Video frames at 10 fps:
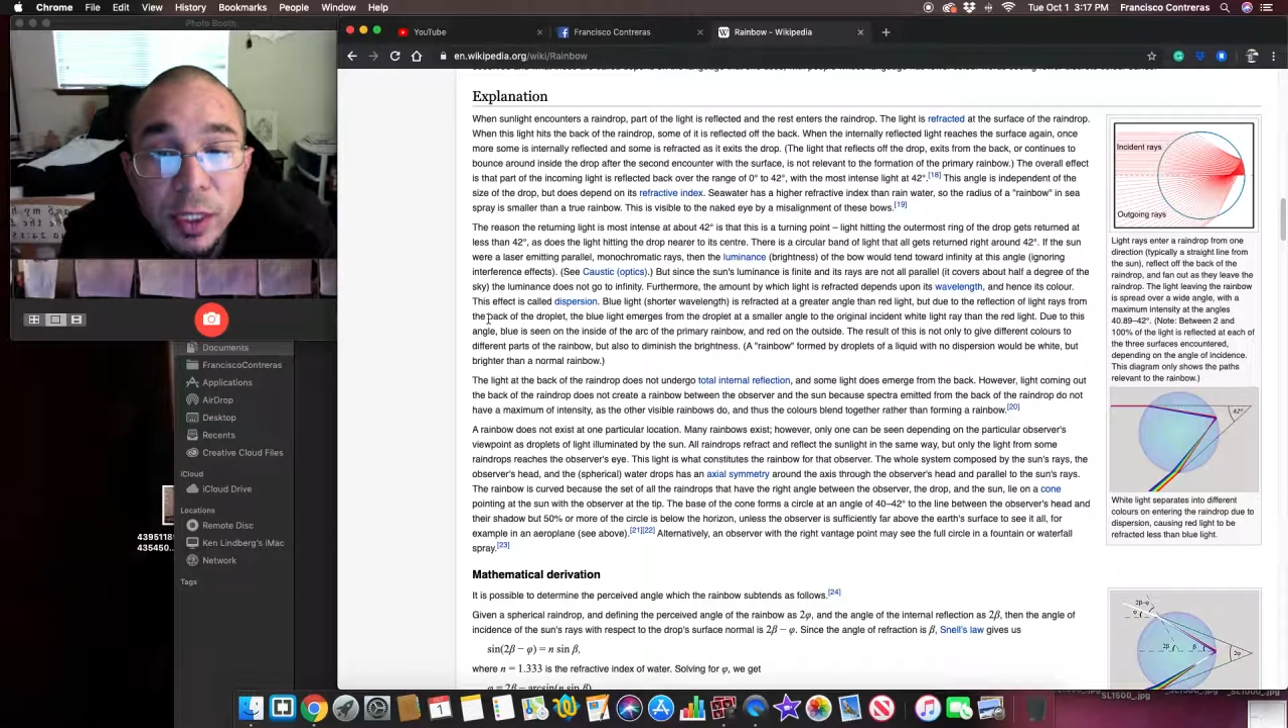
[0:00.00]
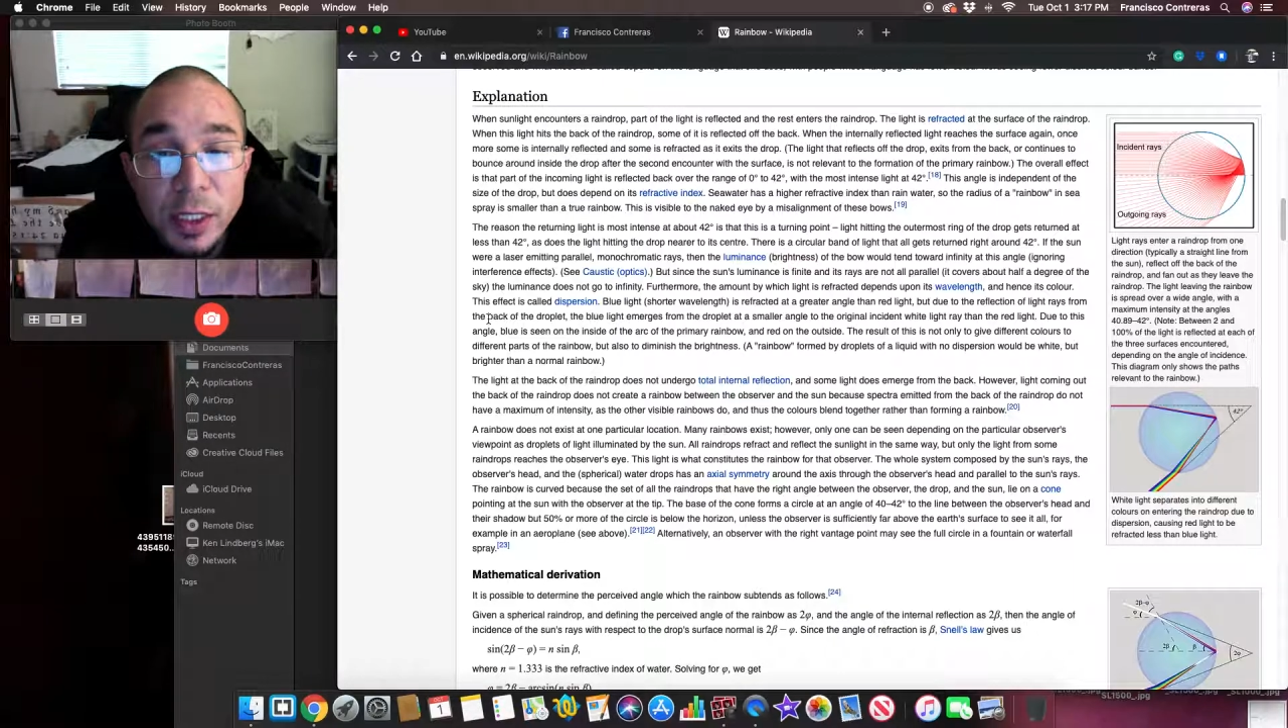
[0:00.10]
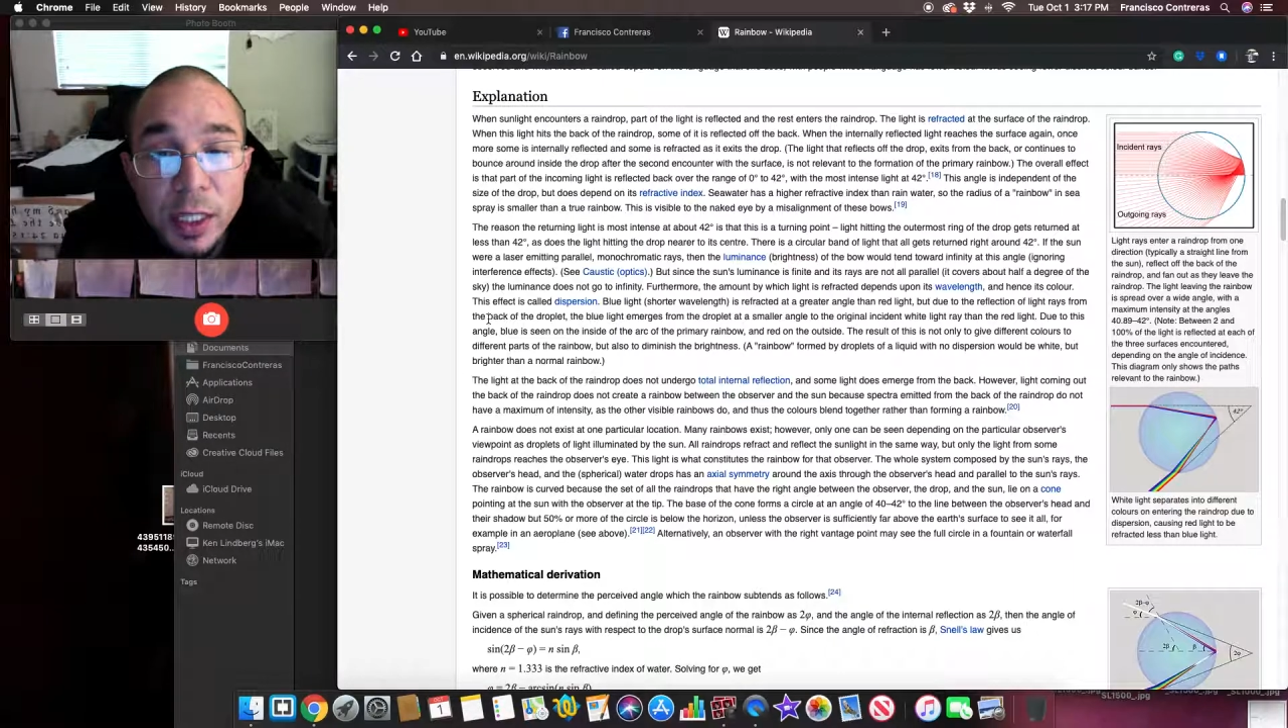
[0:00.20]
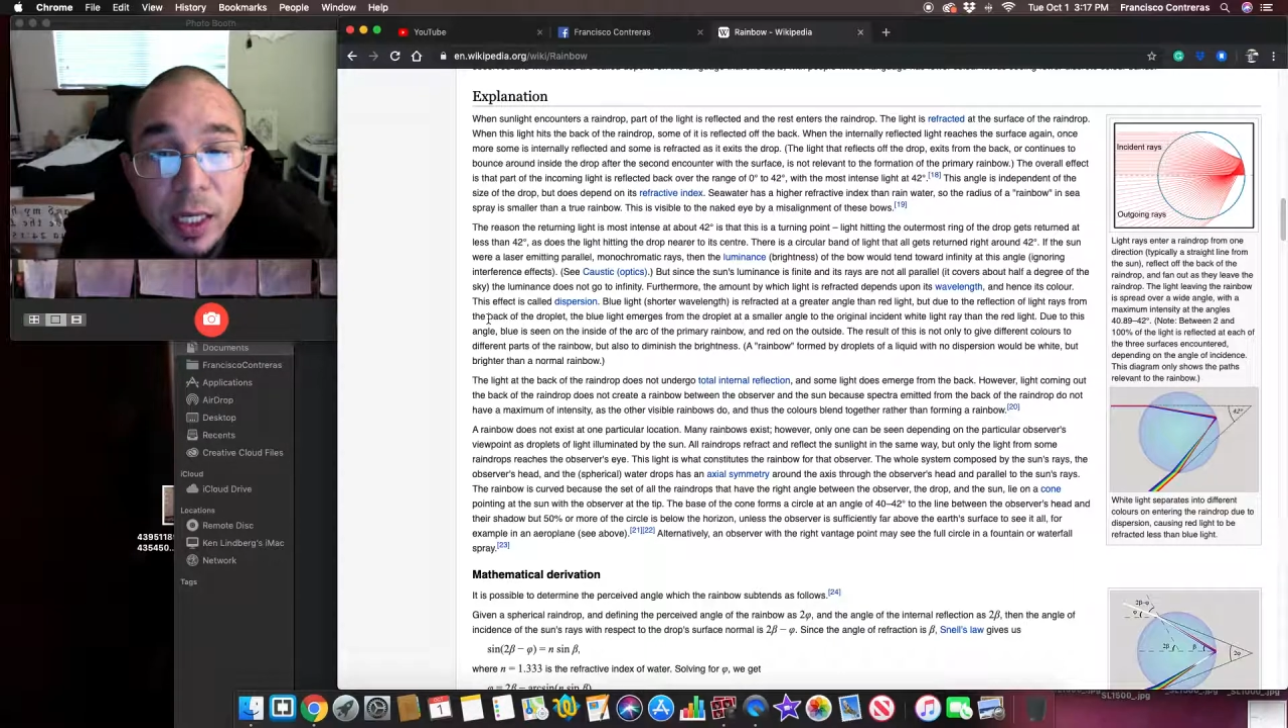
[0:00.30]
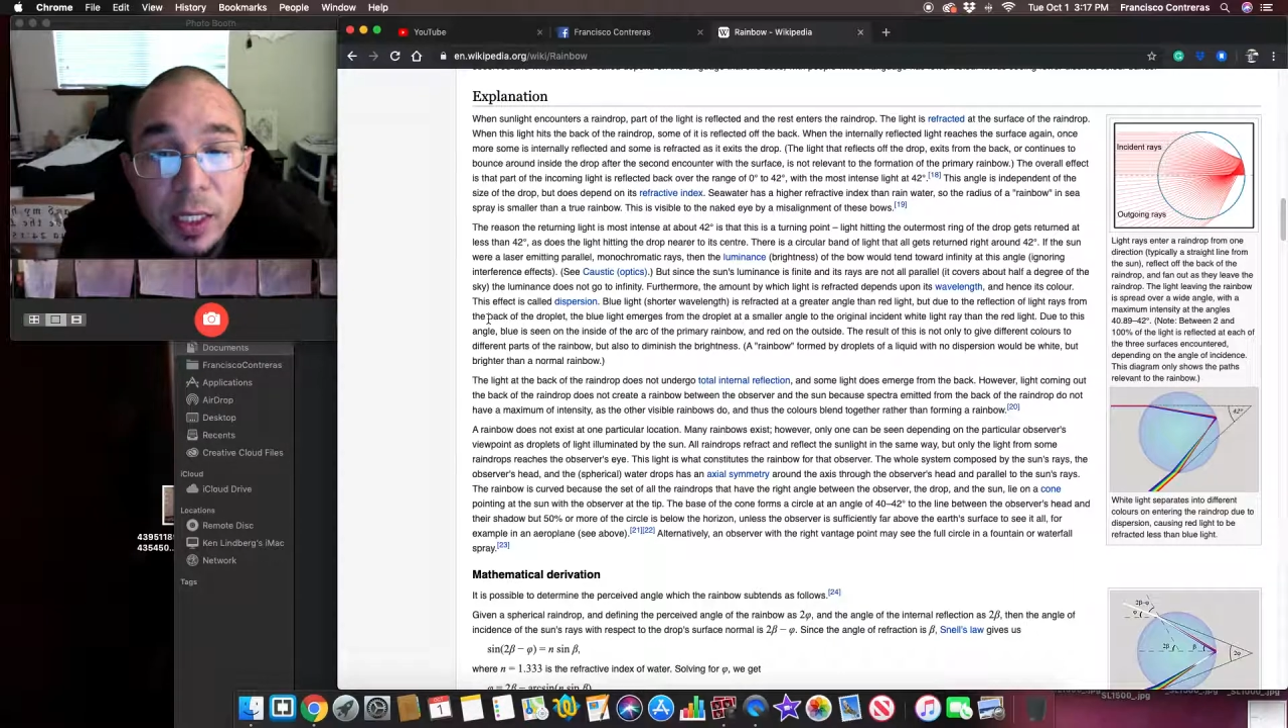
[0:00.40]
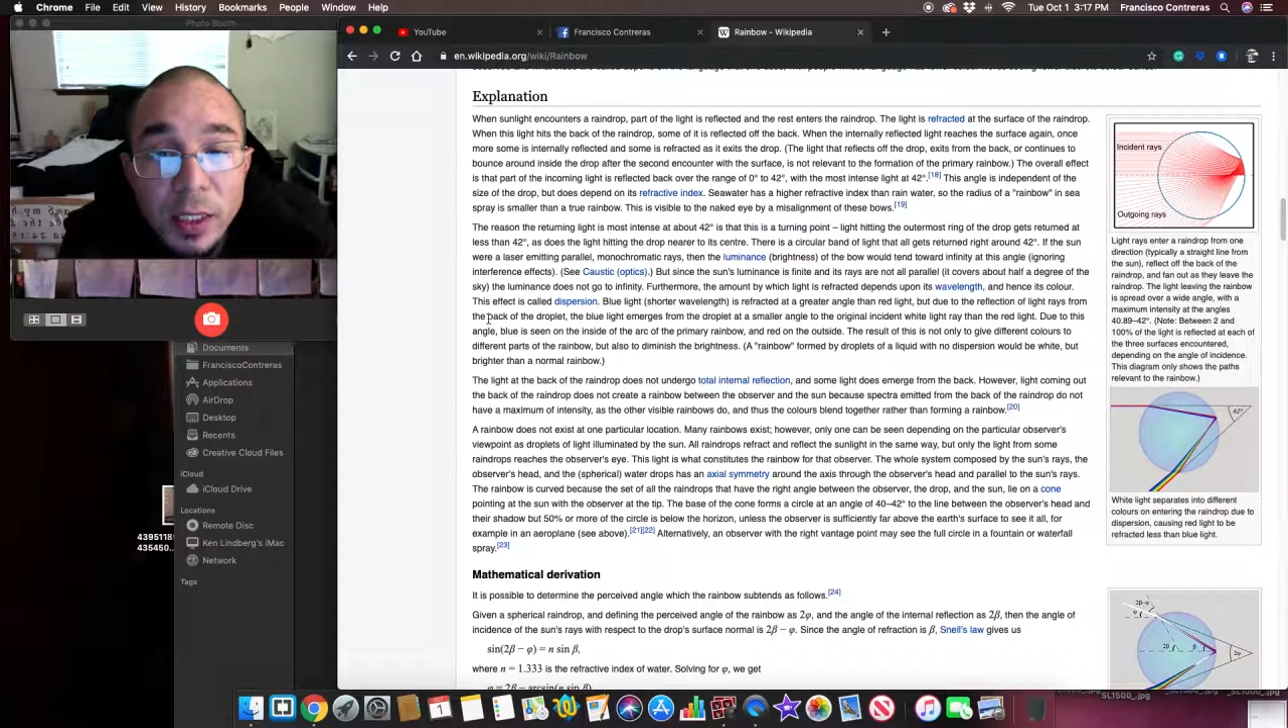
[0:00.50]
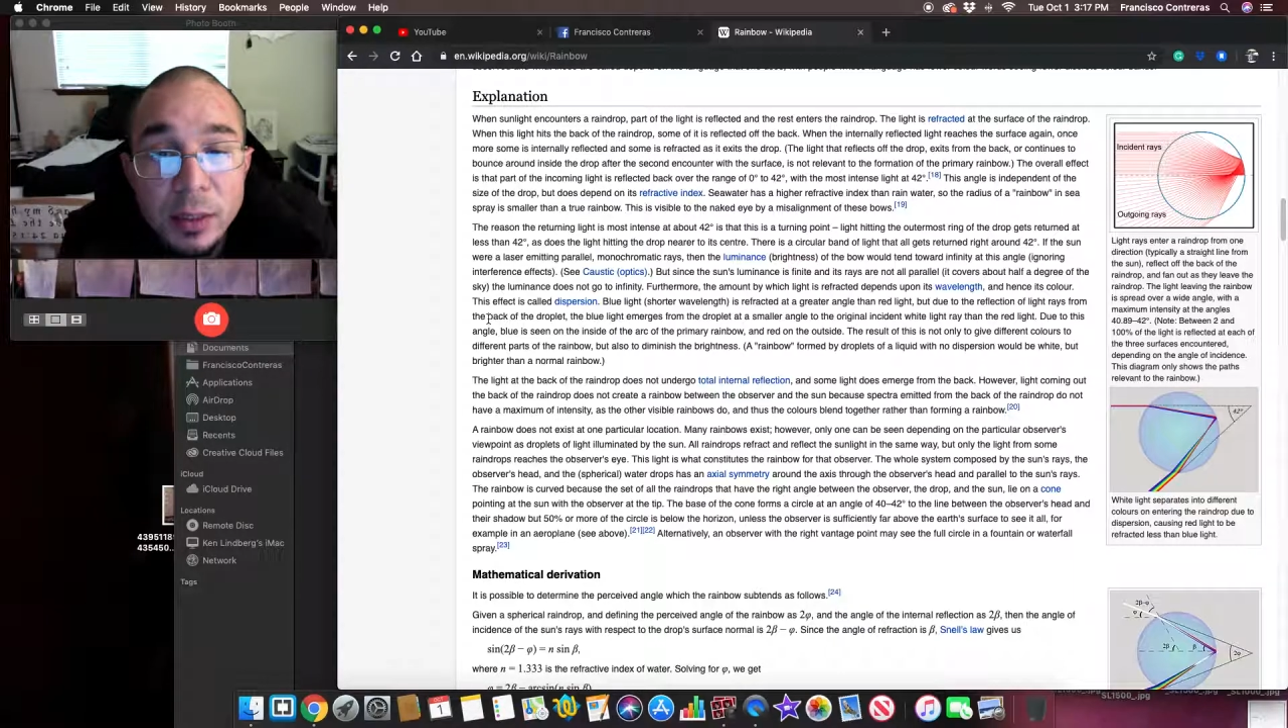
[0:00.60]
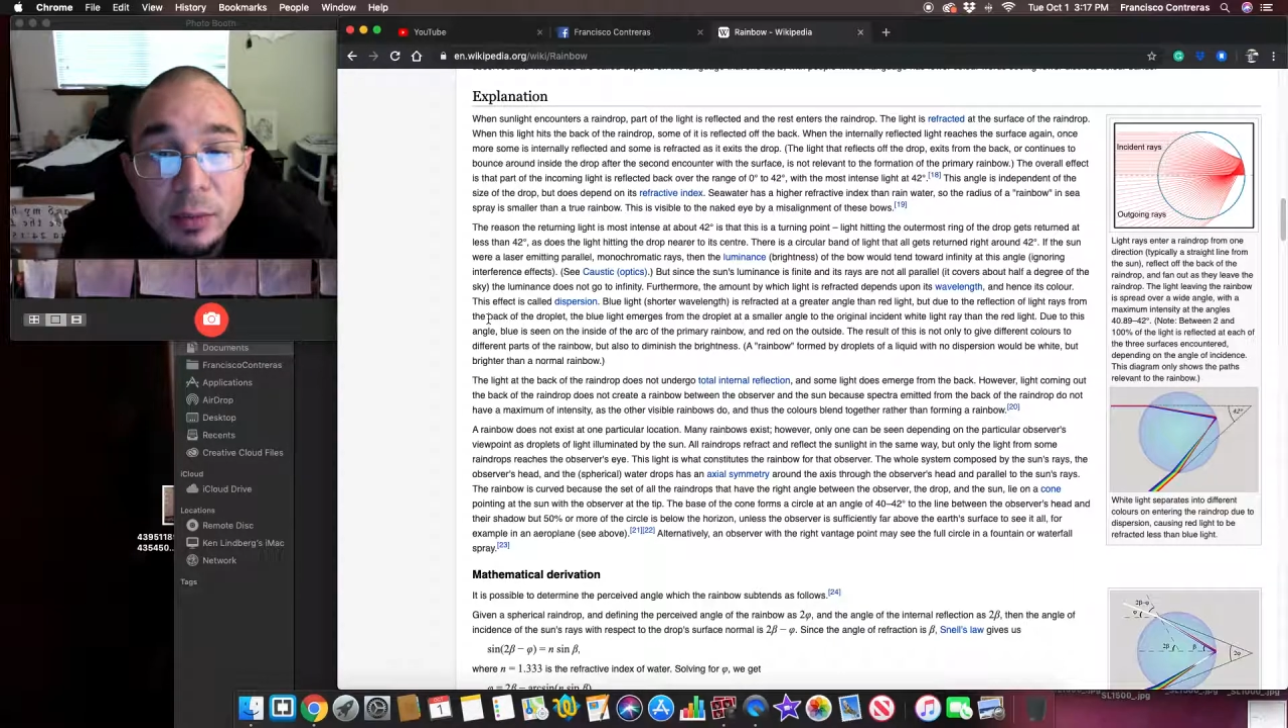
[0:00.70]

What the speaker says: light is